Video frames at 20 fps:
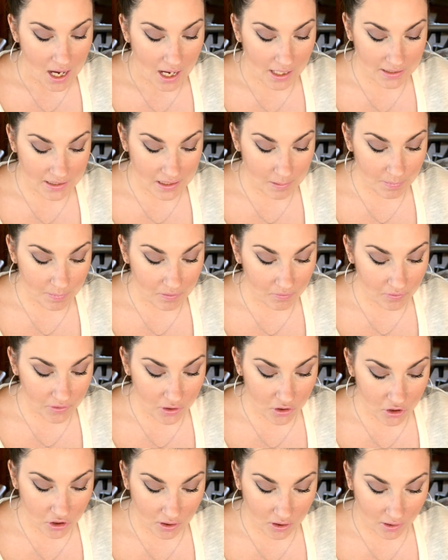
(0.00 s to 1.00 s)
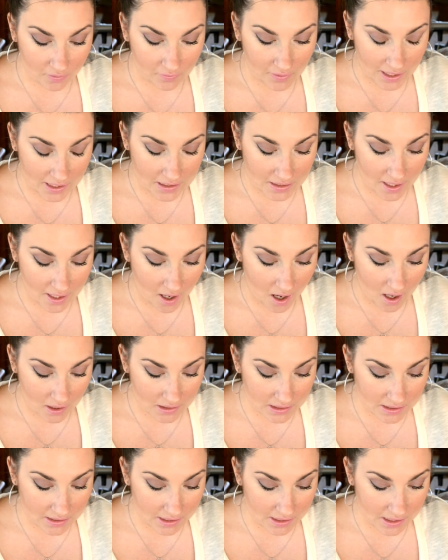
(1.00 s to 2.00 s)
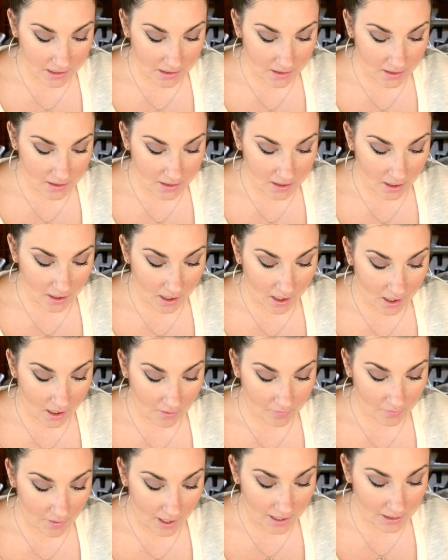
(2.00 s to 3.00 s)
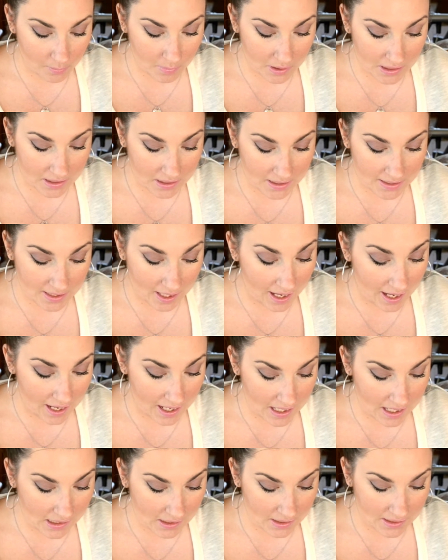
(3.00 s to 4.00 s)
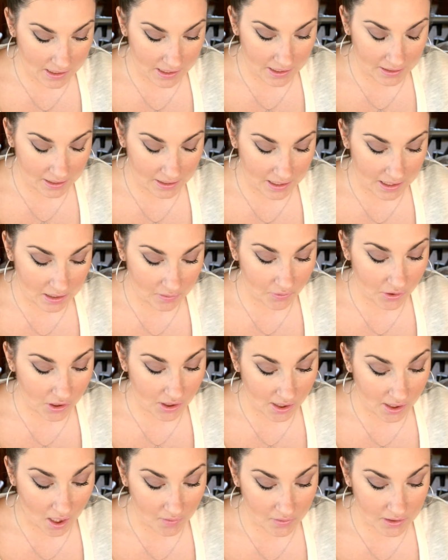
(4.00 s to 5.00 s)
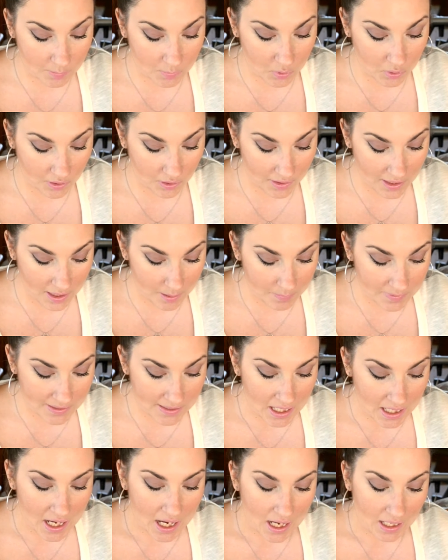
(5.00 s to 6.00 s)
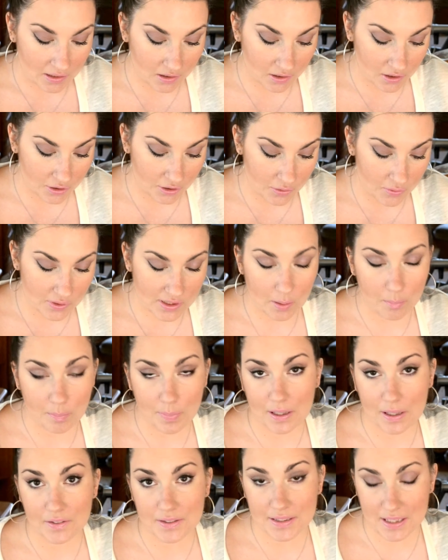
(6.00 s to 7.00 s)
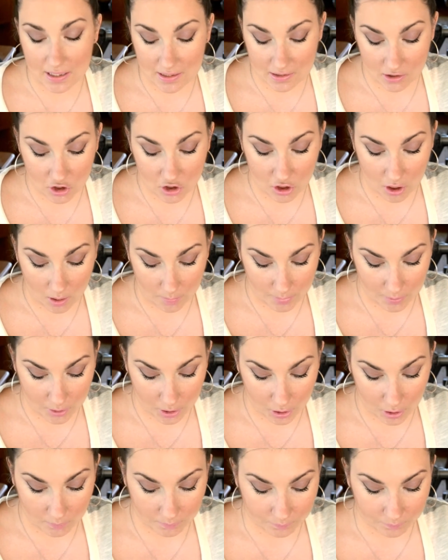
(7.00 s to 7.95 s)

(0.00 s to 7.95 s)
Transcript: a deep infusion of antioxidant uh, vitamins A, C, and E for soft, smooth lips, and includes a built-in sharpener.